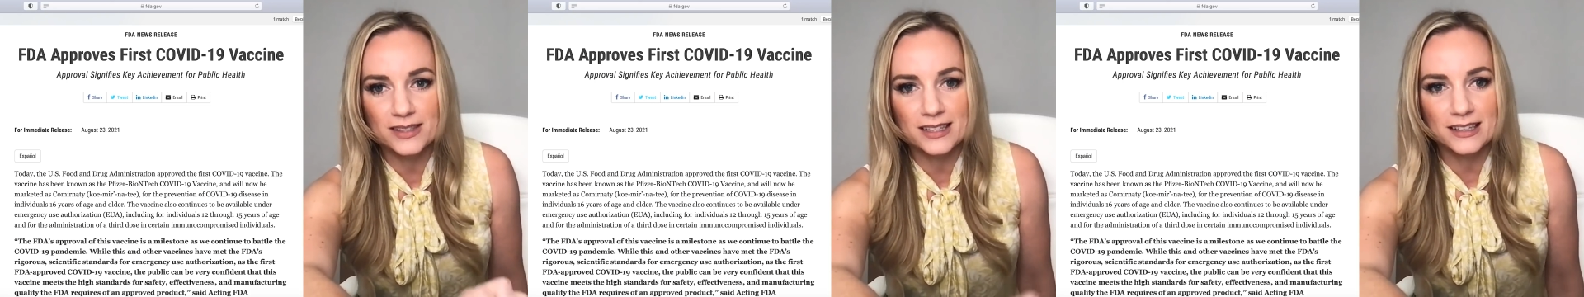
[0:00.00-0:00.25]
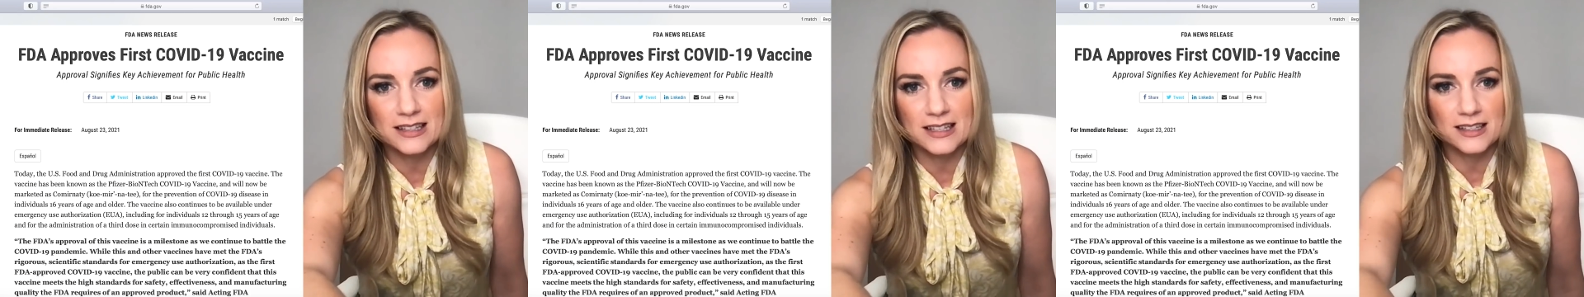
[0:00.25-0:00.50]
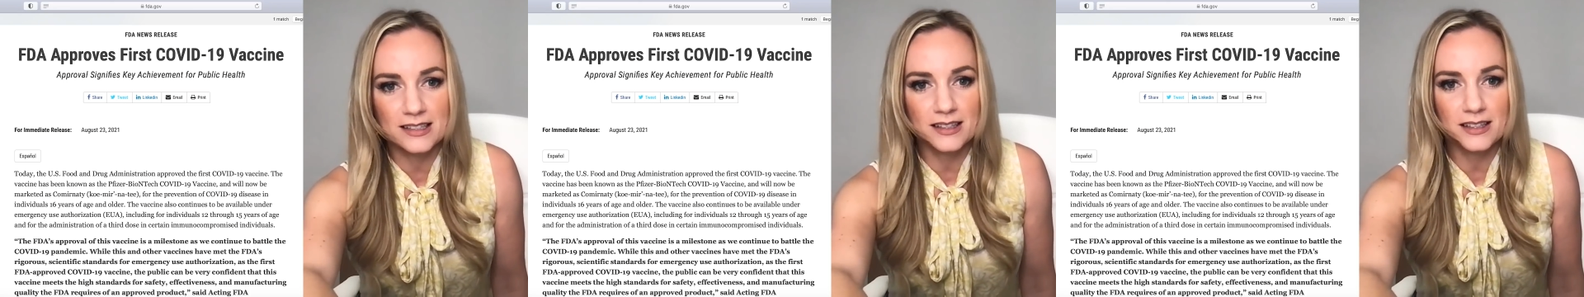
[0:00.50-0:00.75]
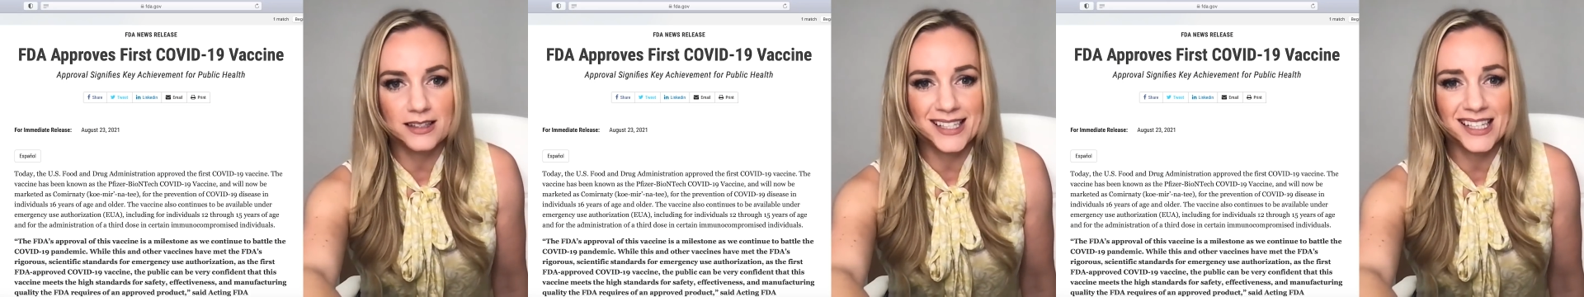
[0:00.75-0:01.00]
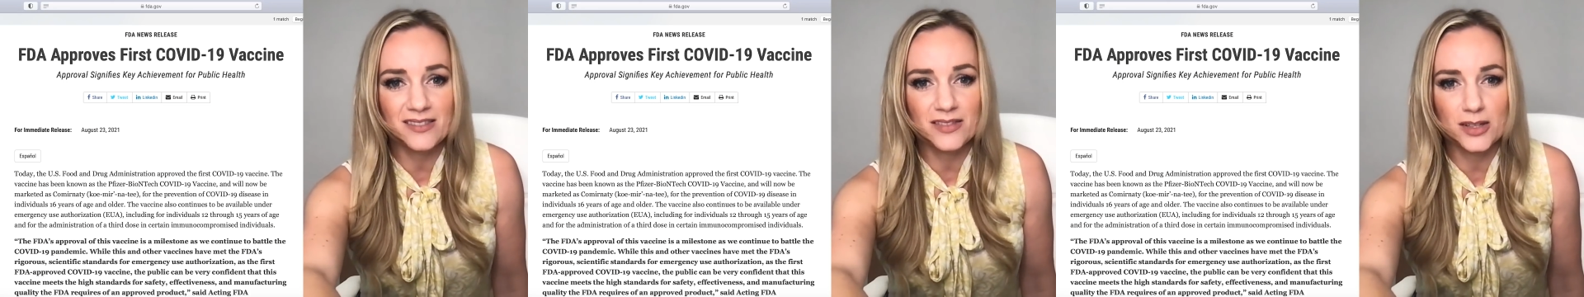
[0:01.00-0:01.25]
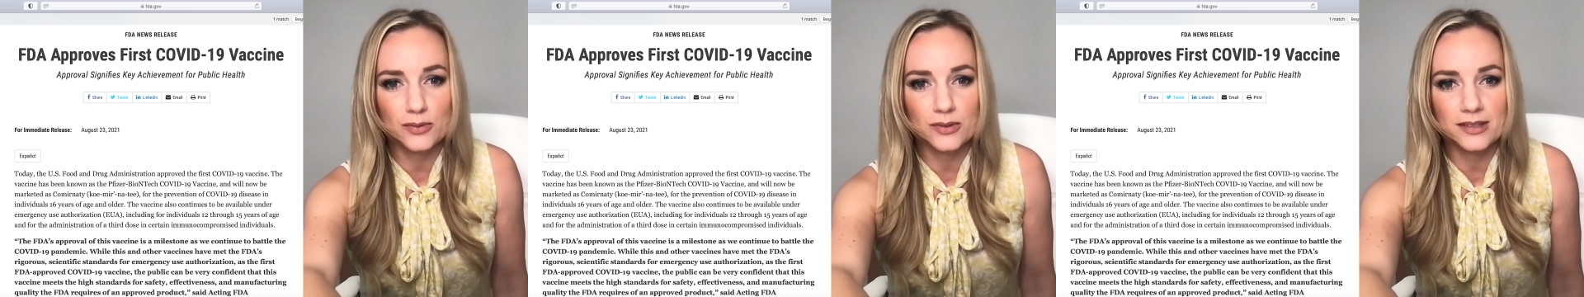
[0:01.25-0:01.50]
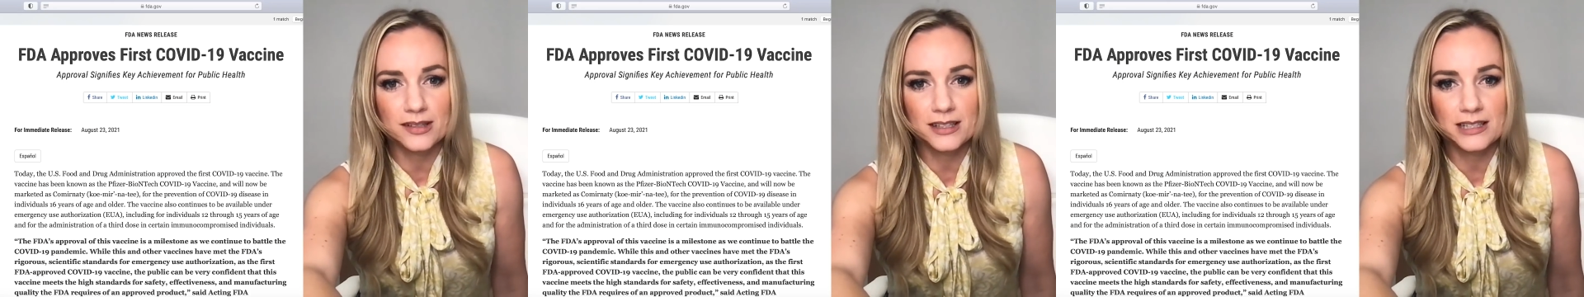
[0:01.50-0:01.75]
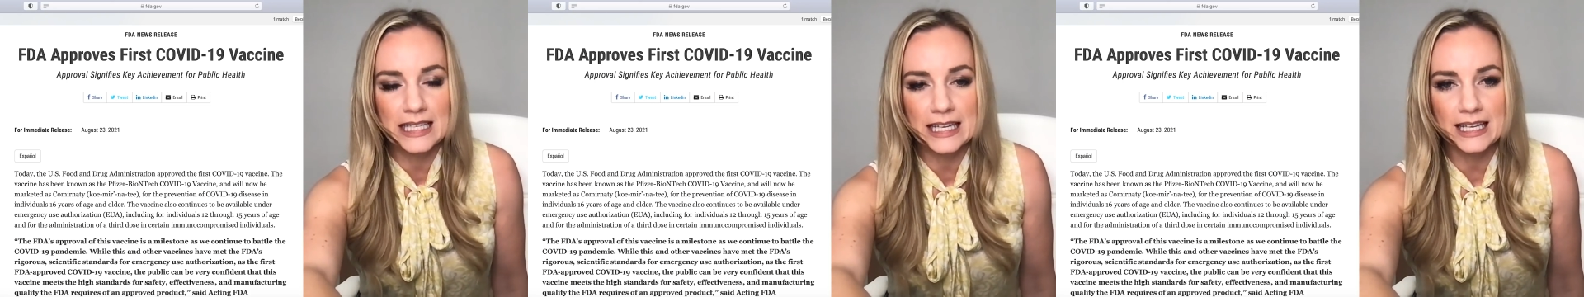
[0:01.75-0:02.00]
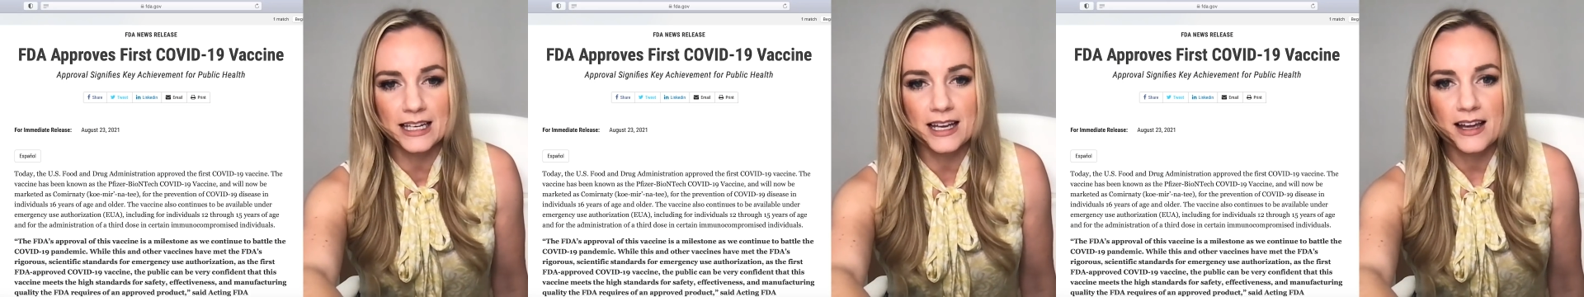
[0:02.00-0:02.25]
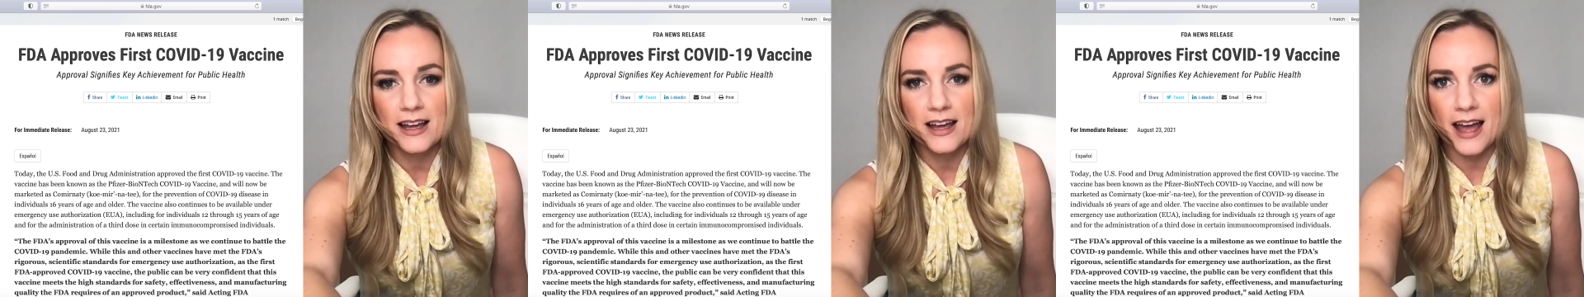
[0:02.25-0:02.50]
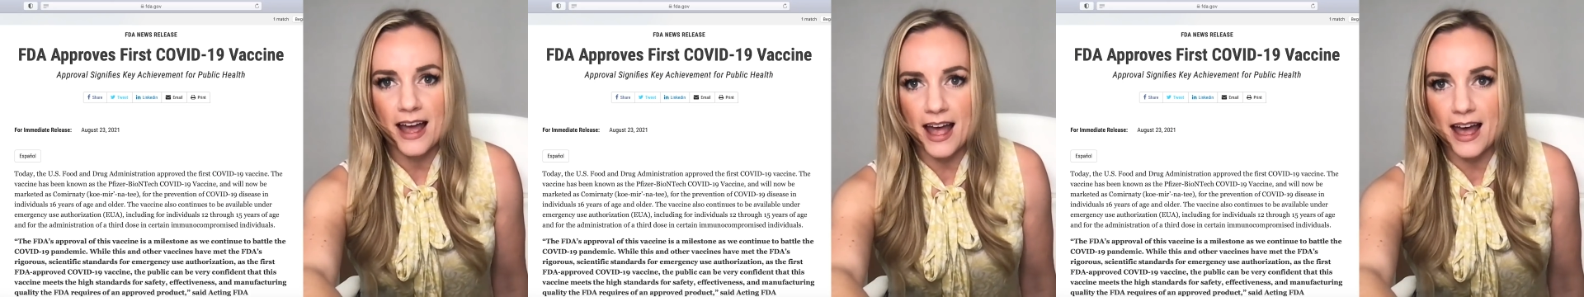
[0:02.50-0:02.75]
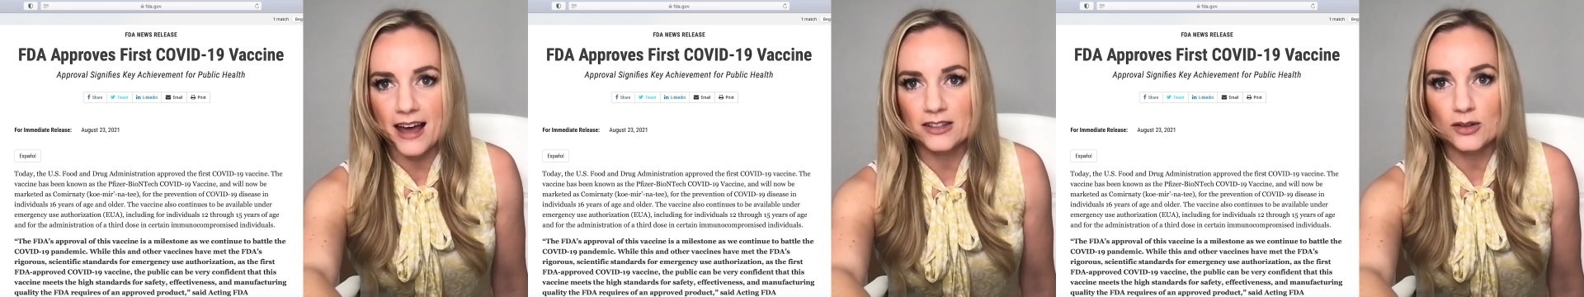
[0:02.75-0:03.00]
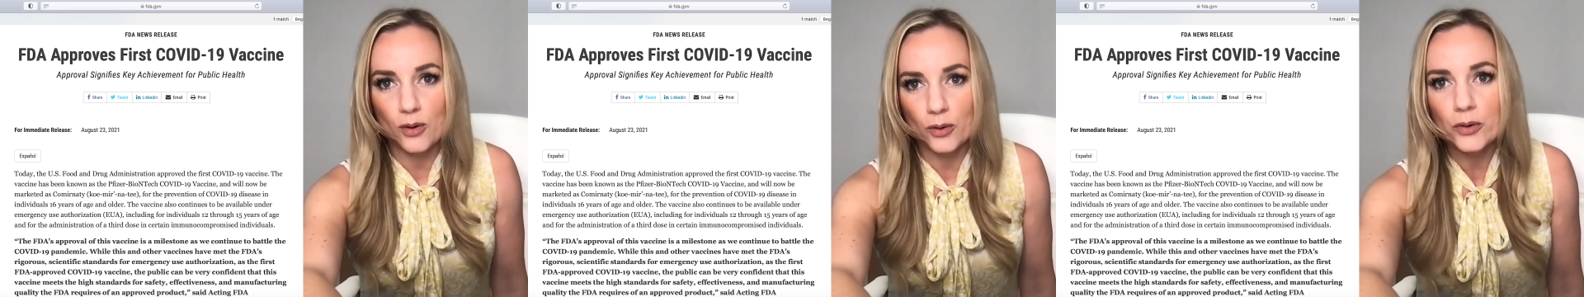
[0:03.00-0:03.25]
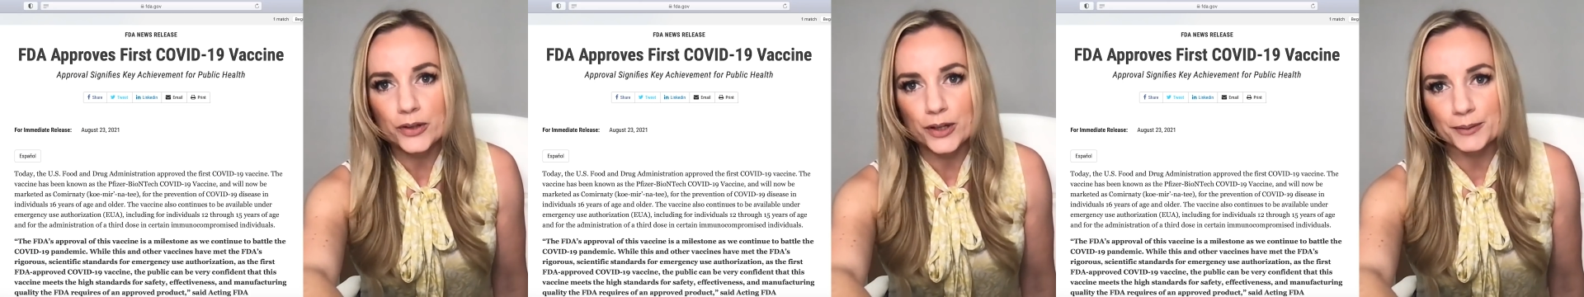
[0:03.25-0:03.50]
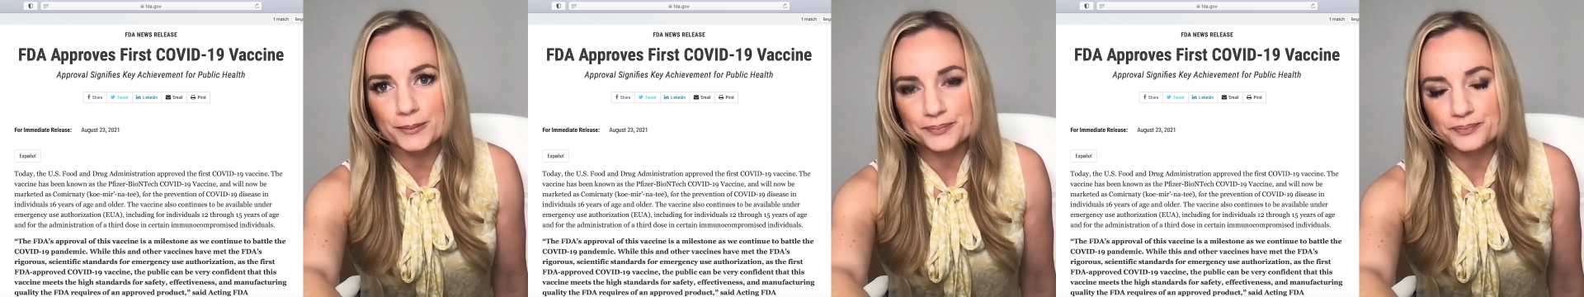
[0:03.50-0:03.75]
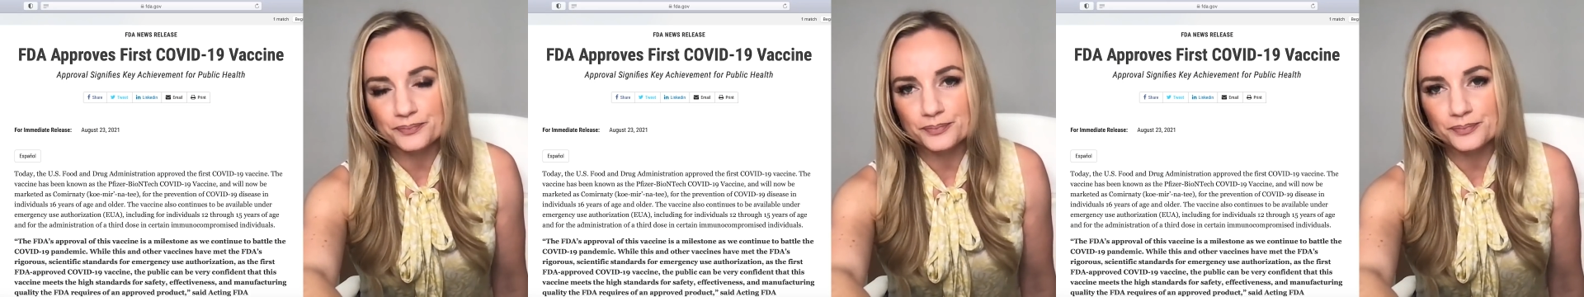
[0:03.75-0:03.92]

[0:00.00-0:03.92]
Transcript: 19 disease in individuals 16 and older.